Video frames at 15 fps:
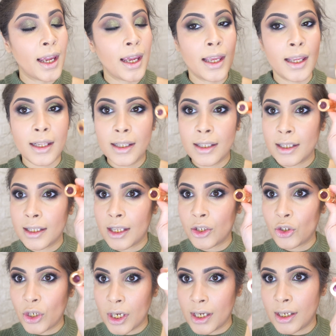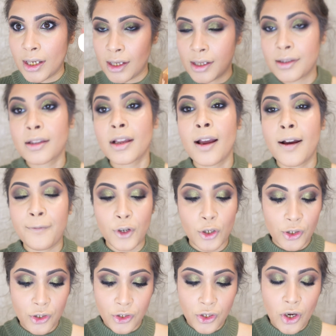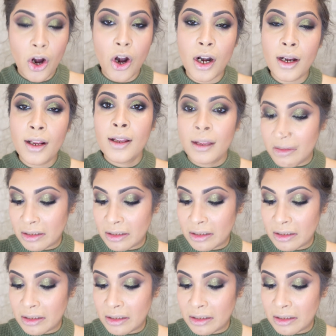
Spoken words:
and the shade is CoverStar.